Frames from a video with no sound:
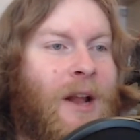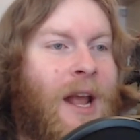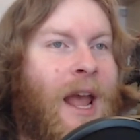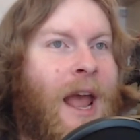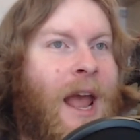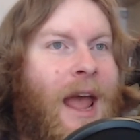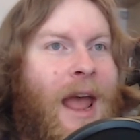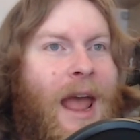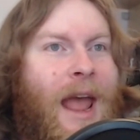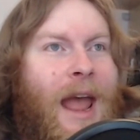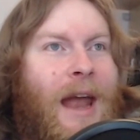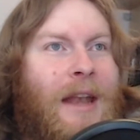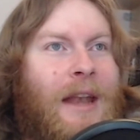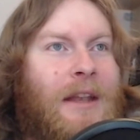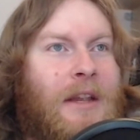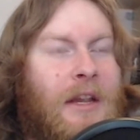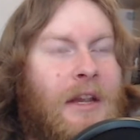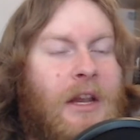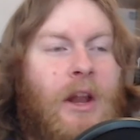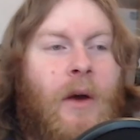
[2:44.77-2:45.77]
and
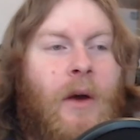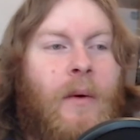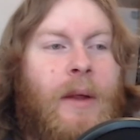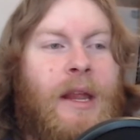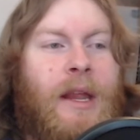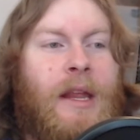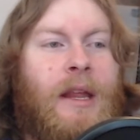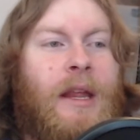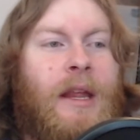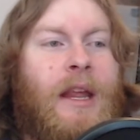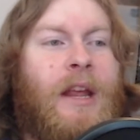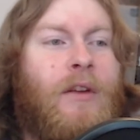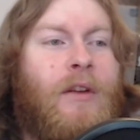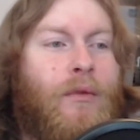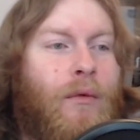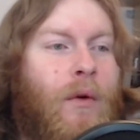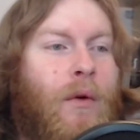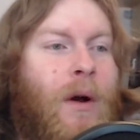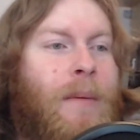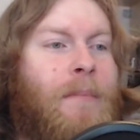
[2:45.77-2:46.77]
you know, he he
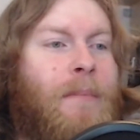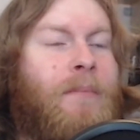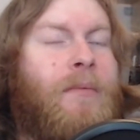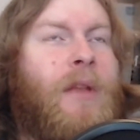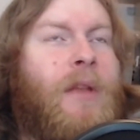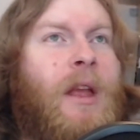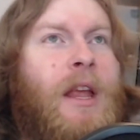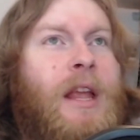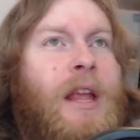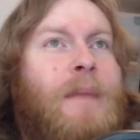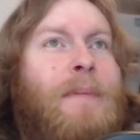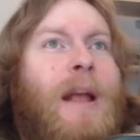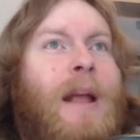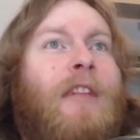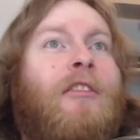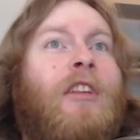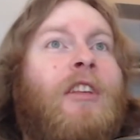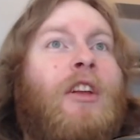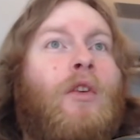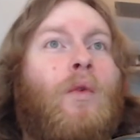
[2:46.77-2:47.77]
grew up he
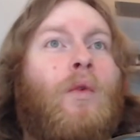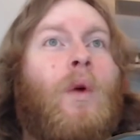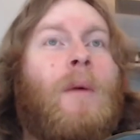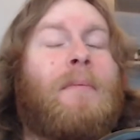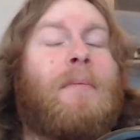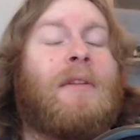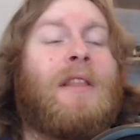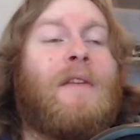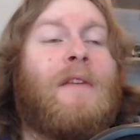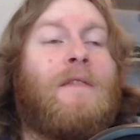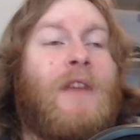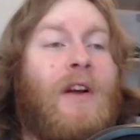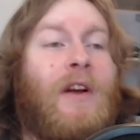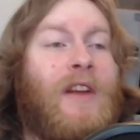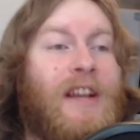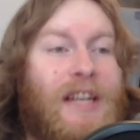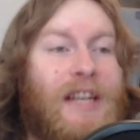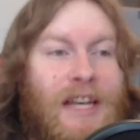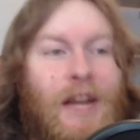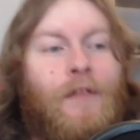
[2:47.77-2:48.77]
basically grew up with a
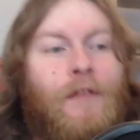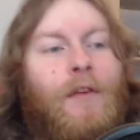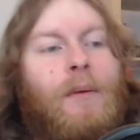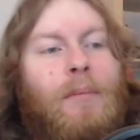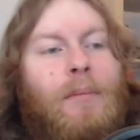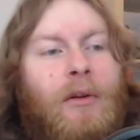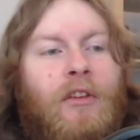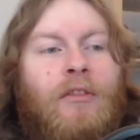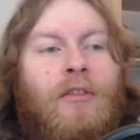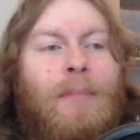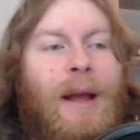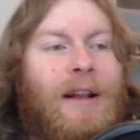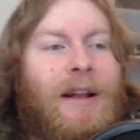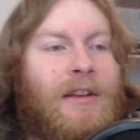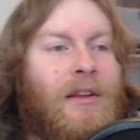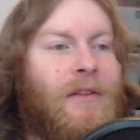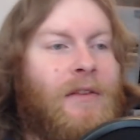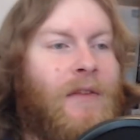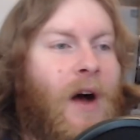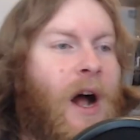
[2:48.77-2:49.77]
very different
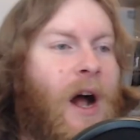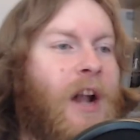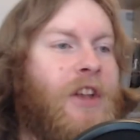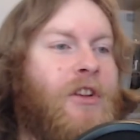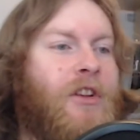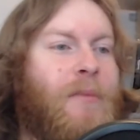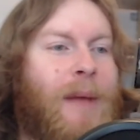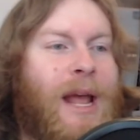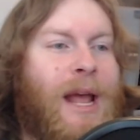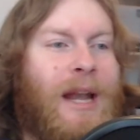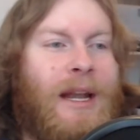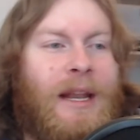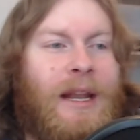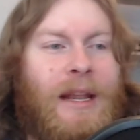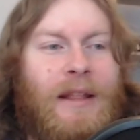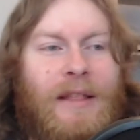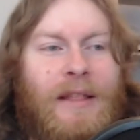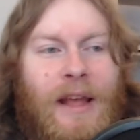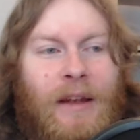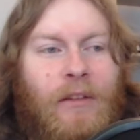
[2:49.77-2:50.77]
perspective on
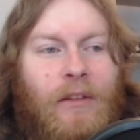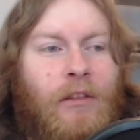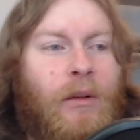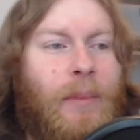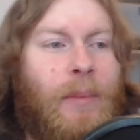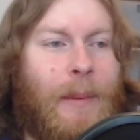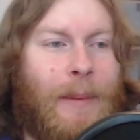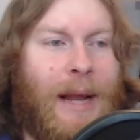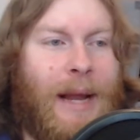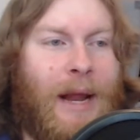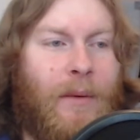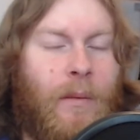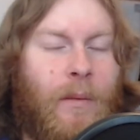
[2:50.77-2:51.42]
humanity than Superman.